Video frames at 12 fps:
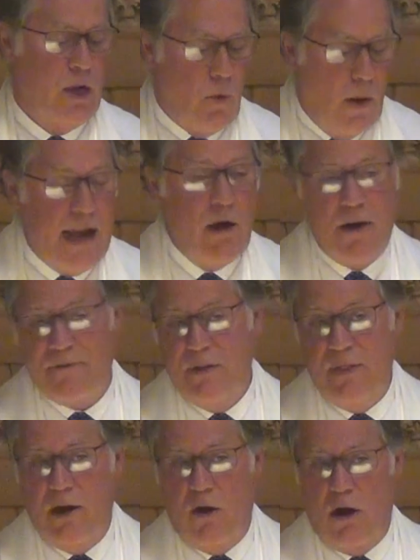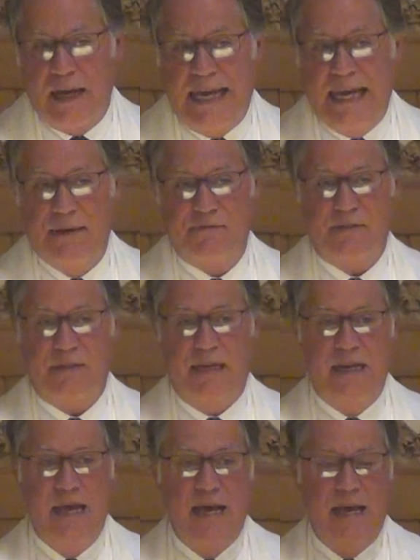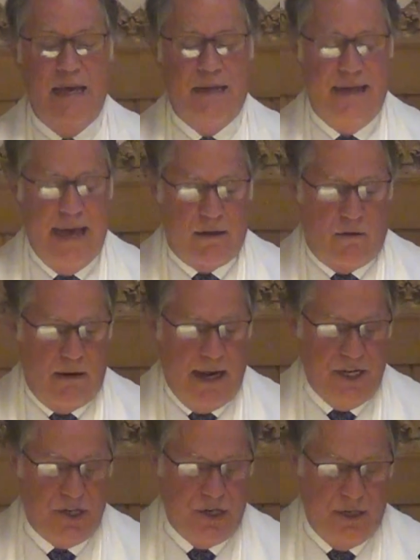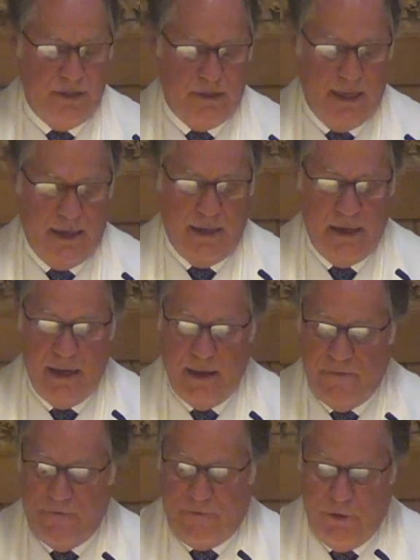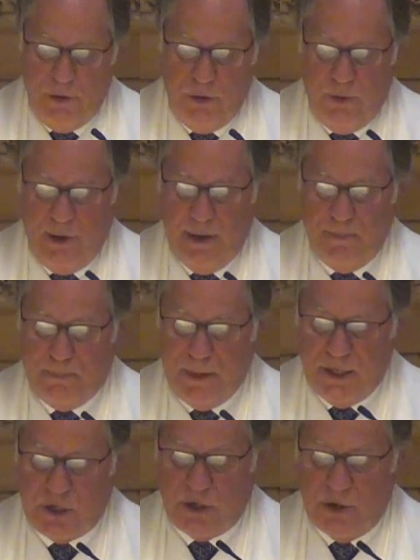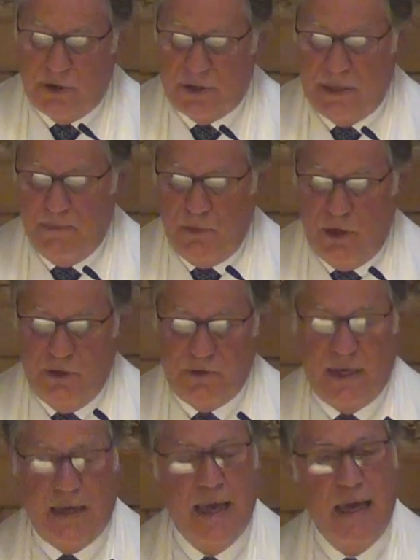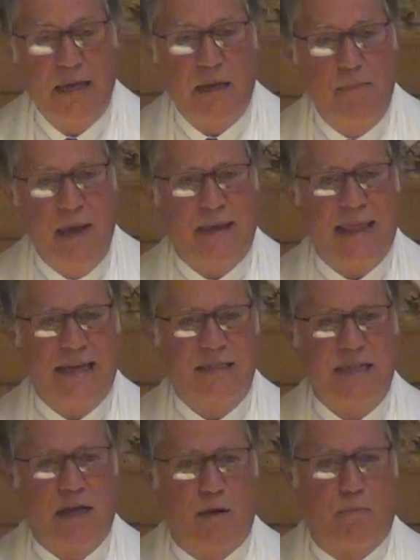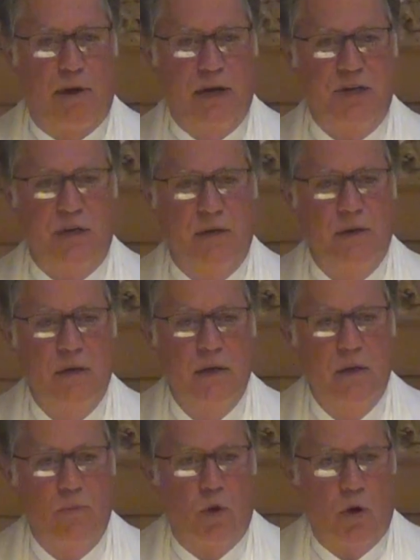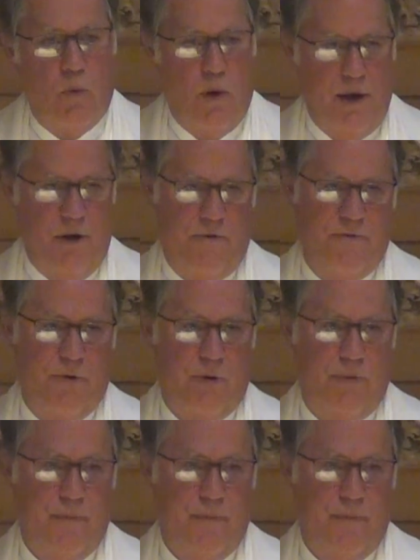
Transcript: Quite often there are gifts and decorations and food and pictures and music to make that celebration more wonderful.